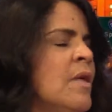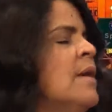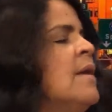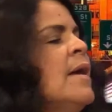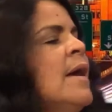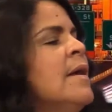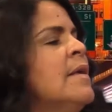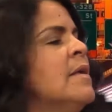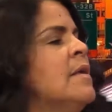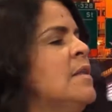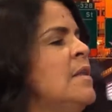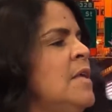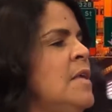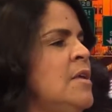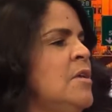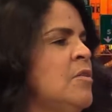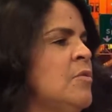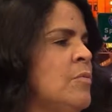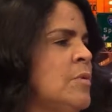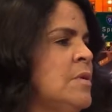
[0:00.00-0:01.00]
that God can
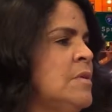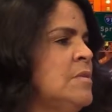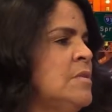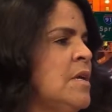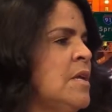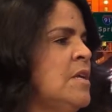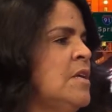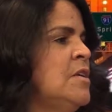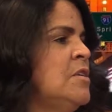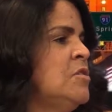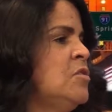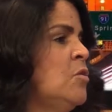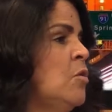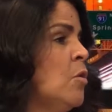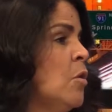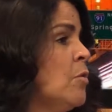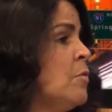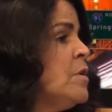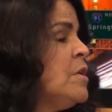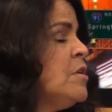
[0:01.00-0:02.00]
increase and His
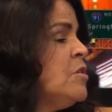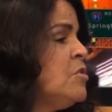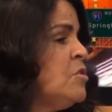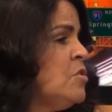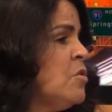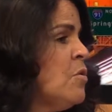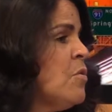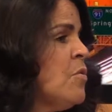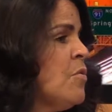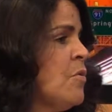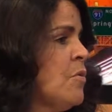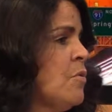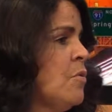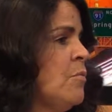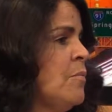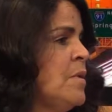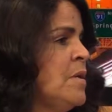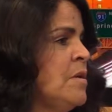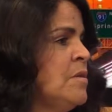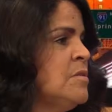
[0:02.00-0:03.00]
glory can show
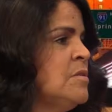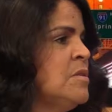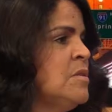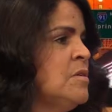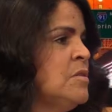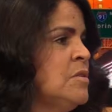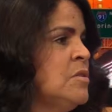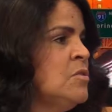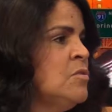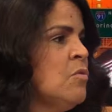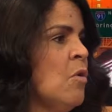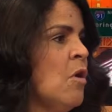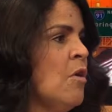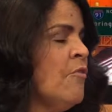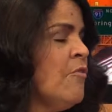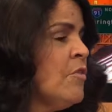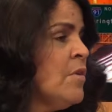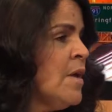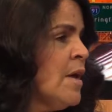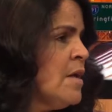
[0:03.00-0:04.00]
through. Because oh, this man. is all
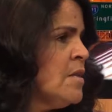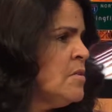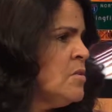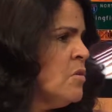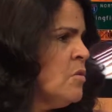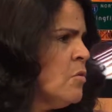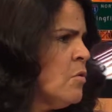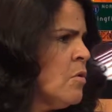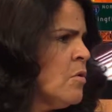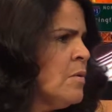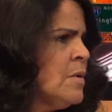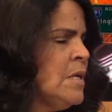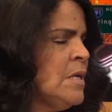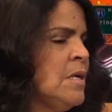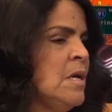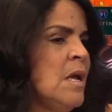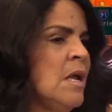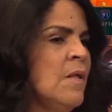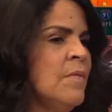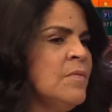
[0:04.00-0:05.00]
for God's
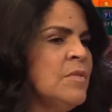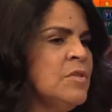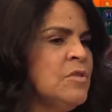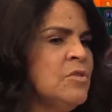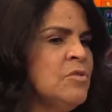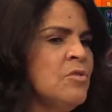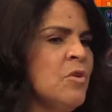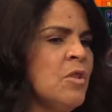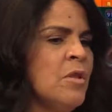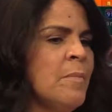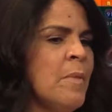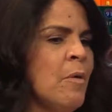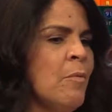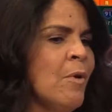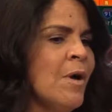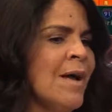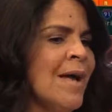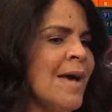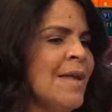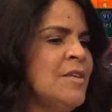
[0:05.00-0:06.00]
glory. This is all about
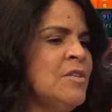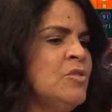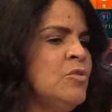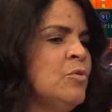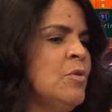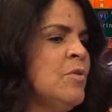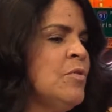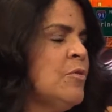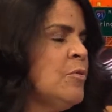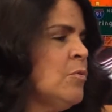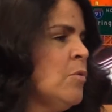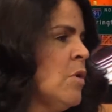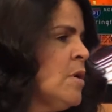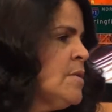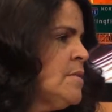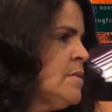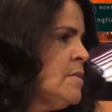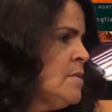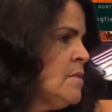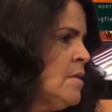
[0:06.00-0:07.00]
what God is doing through
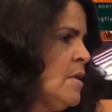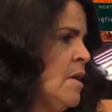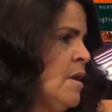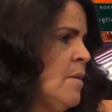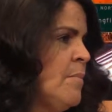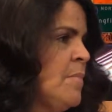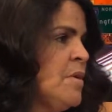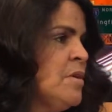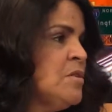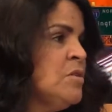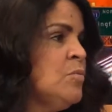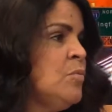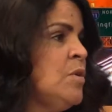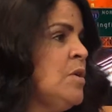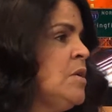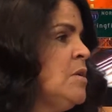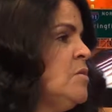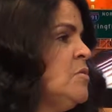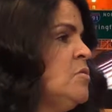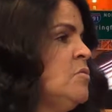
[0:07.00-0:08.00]
us. Because yes, we
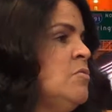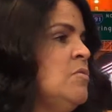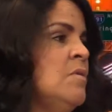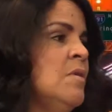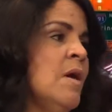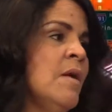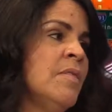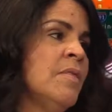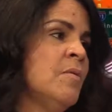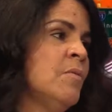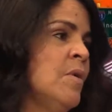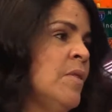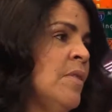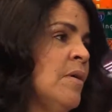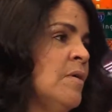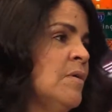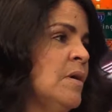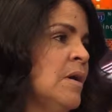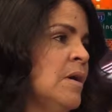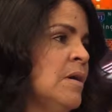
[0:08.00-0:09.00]
ma'am. can do nothing
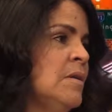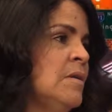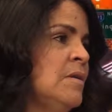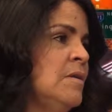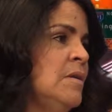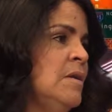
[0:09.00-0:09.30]
without God.